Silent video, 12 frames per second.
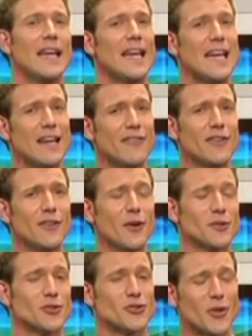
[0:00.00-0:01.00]
even
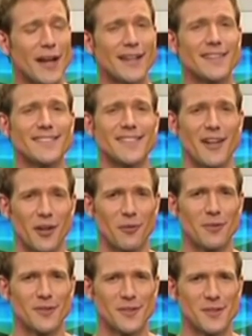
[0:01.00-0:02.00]
those dreaded
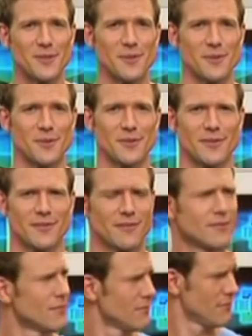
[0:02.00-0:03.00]
terrible twos.
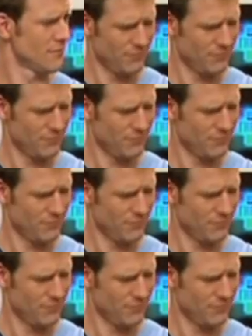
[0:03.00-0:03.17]
Hey,